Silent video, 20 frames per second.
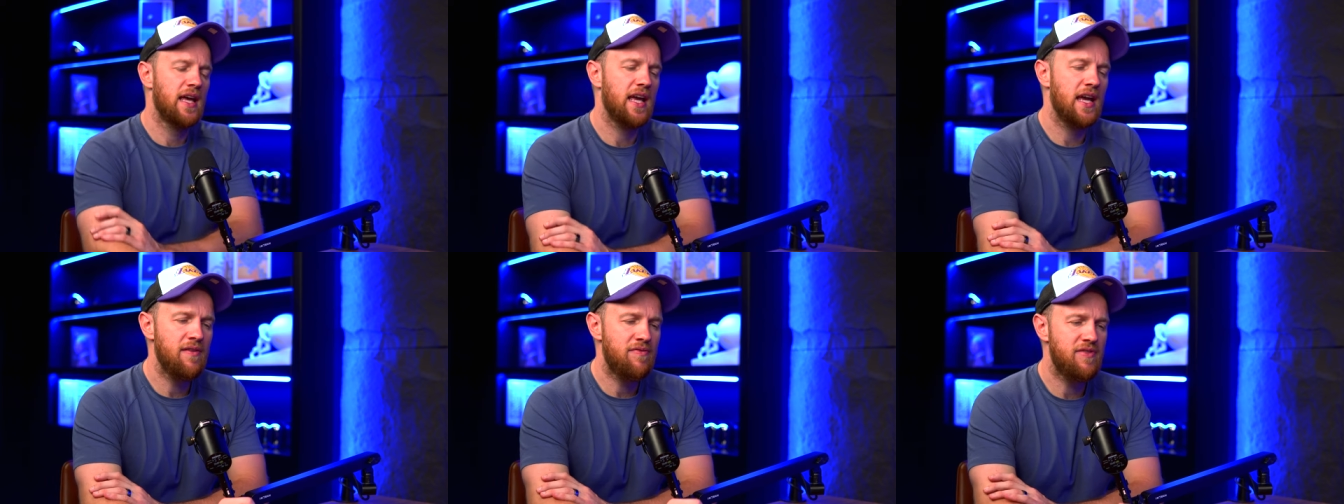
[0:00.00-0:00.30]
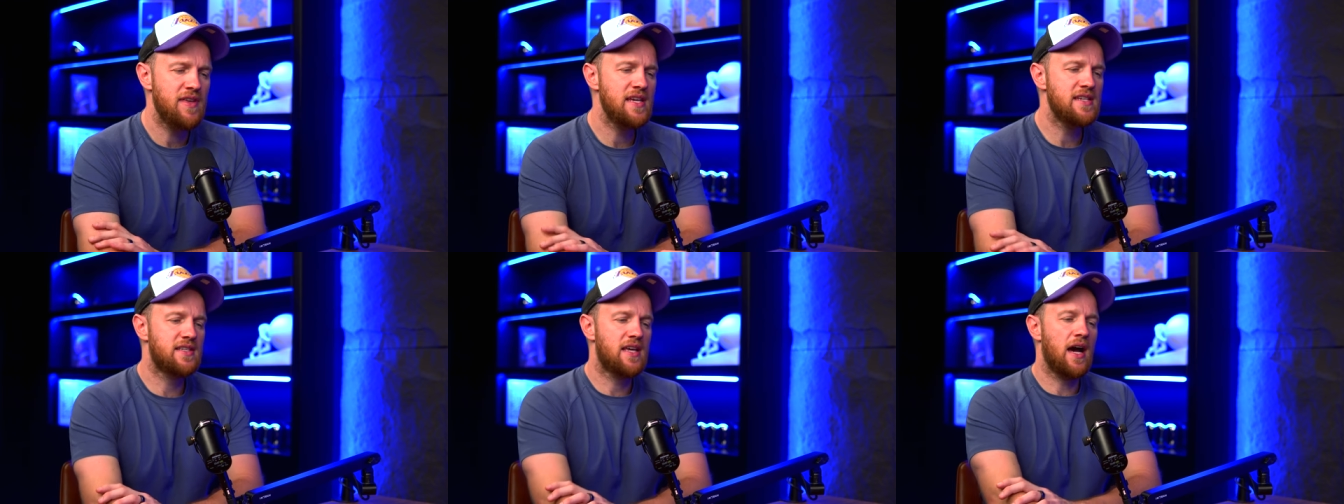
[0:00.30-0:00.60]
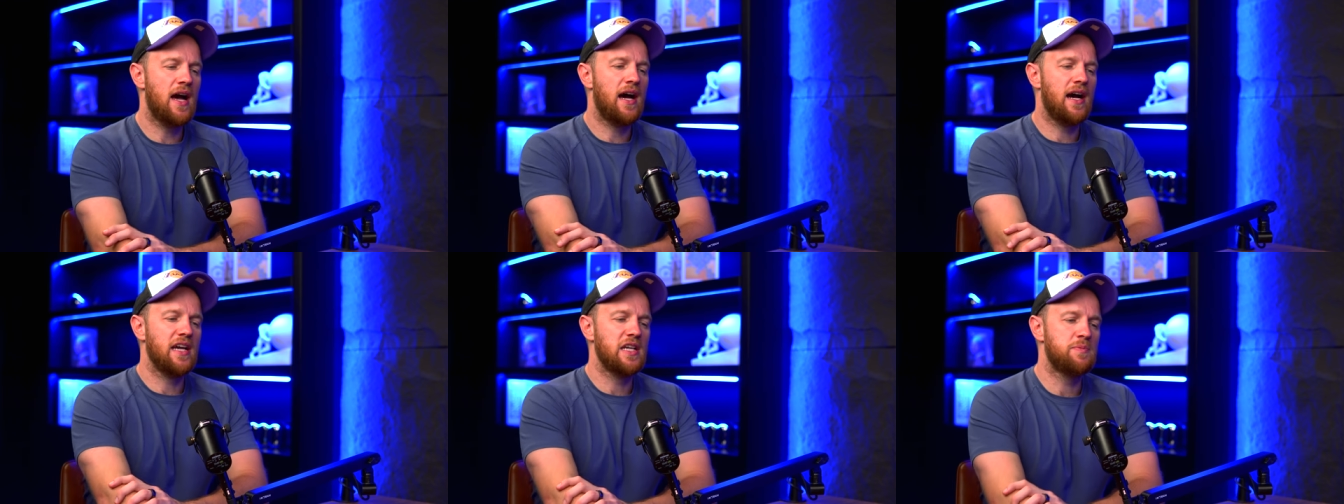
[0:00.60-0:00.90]
if these
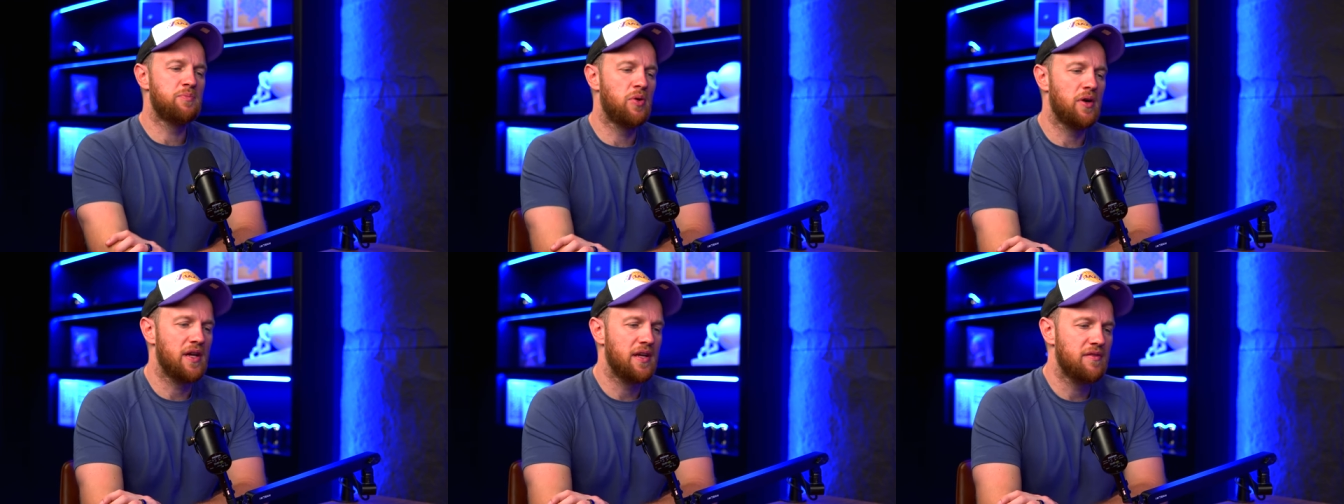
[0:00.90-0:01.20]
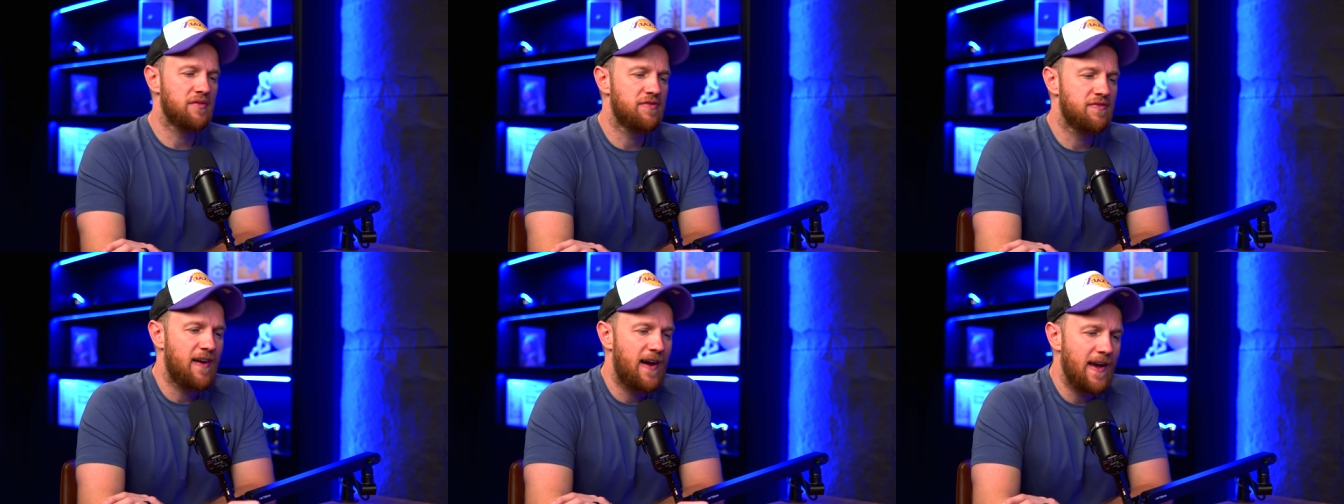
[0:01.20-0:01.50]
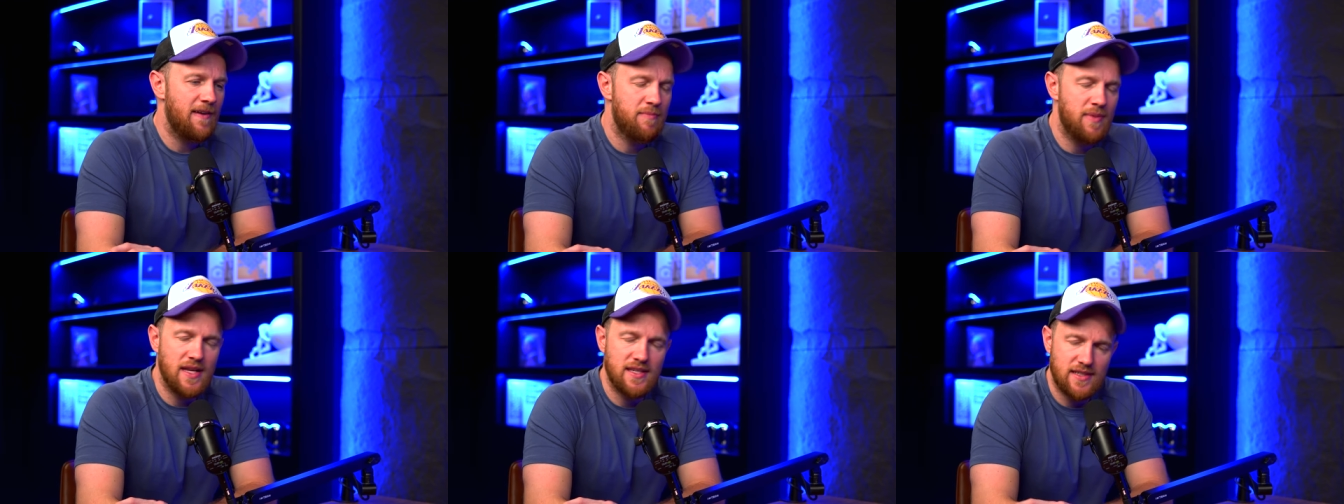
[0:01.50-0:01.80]
guys put in
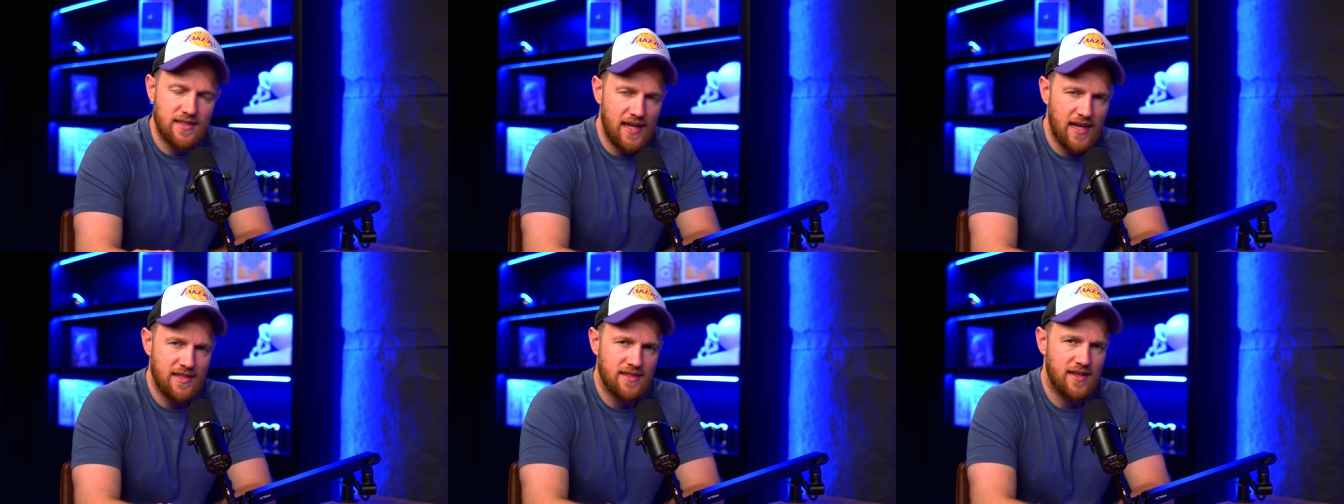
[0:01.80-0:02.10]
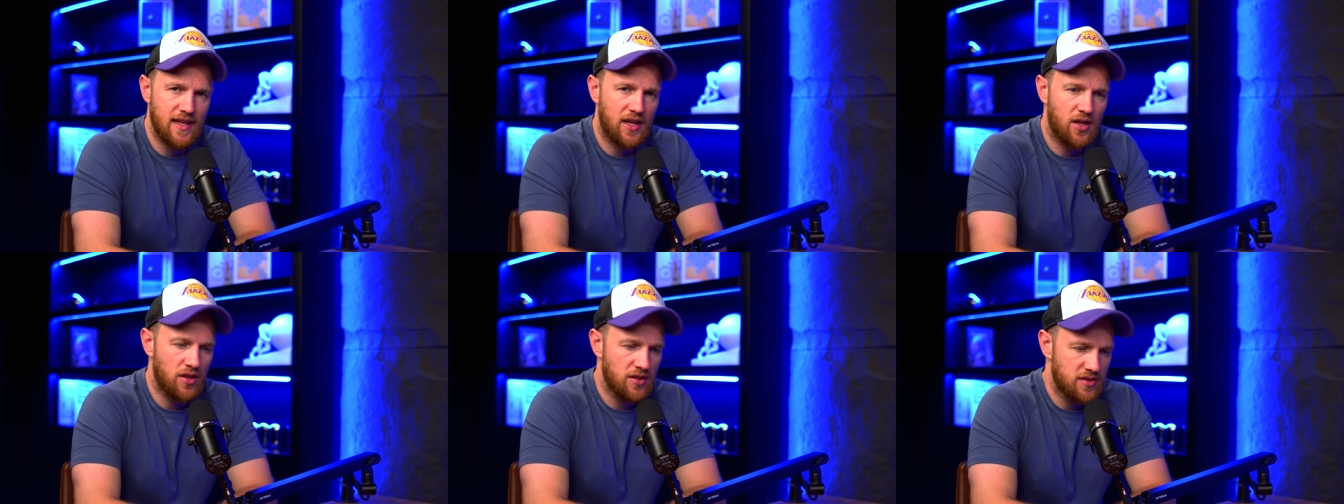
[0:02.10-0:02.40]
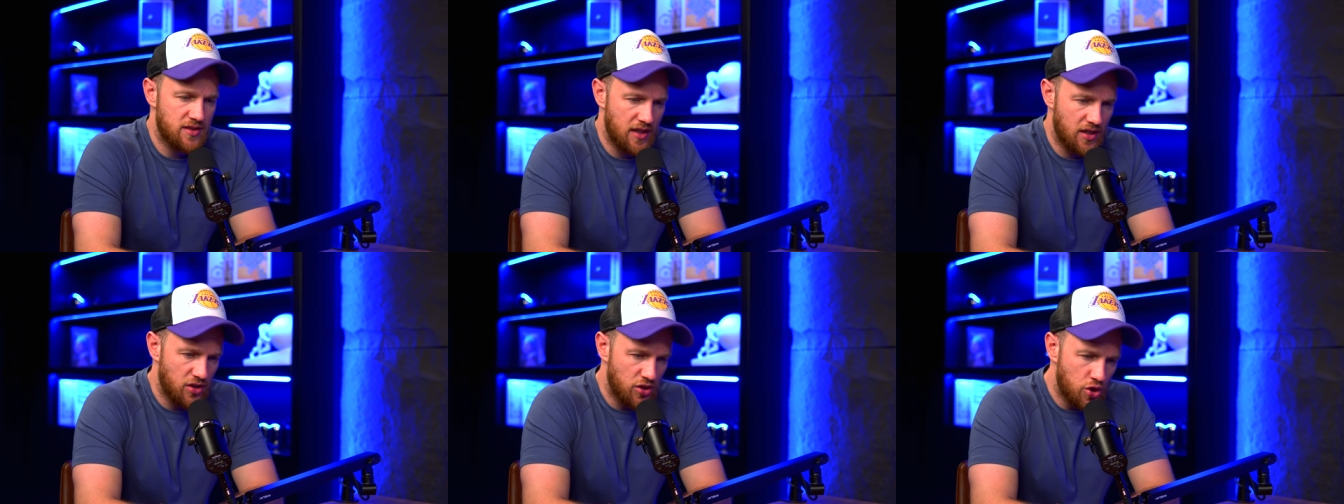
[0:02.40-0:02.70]
five minutes a day to their content,